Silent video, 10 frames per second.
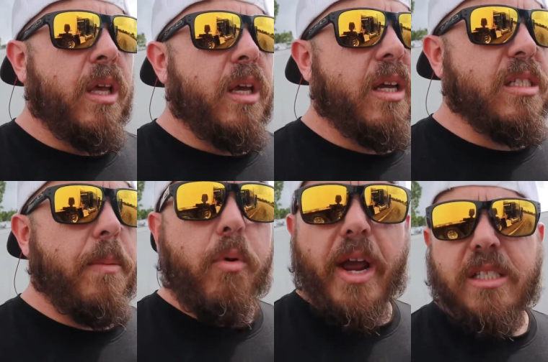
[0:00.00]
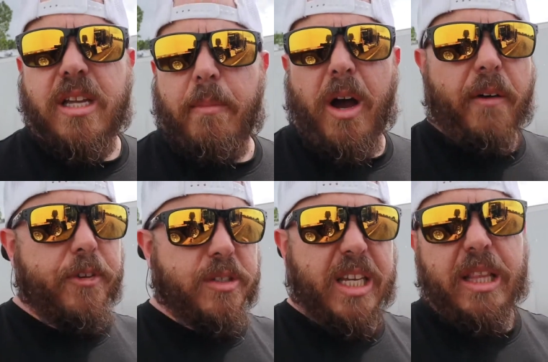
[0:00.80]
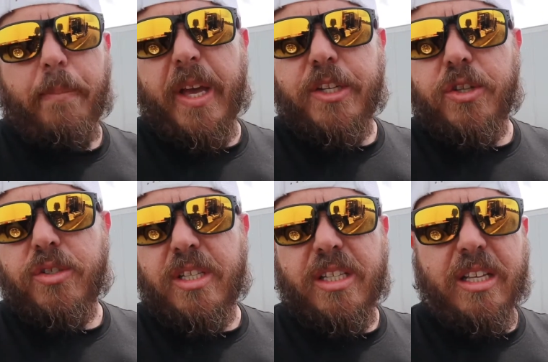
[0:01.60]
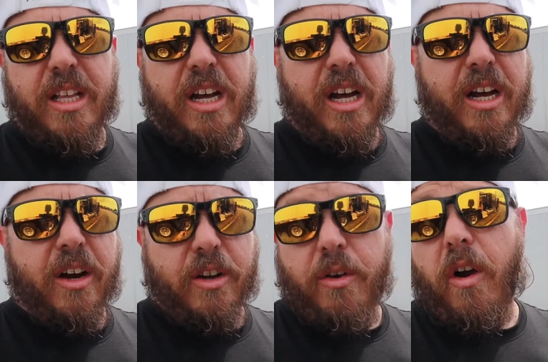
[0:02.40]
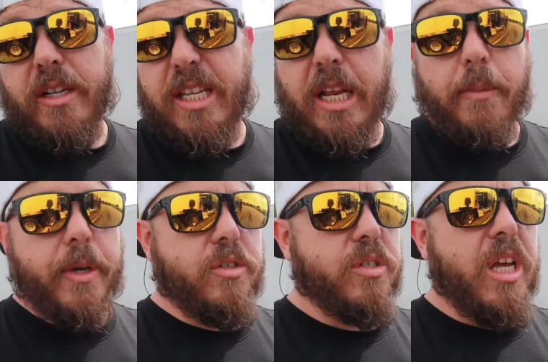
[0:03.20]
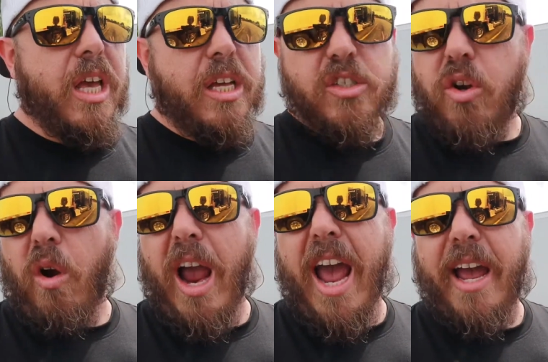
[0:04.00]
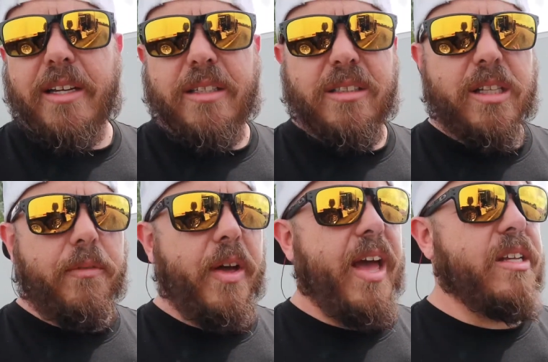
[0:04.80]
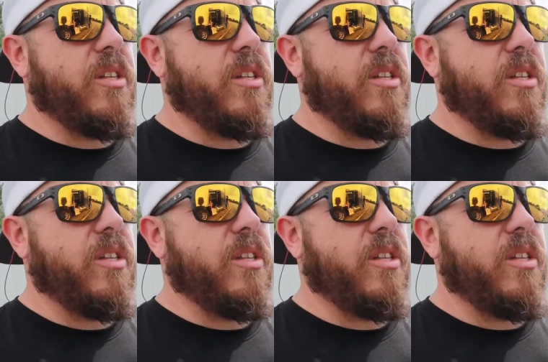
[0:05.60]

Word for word: because the brakes come off, you'll see in the pictures, uh, or you already seen in the pictures cracked and stuff like that.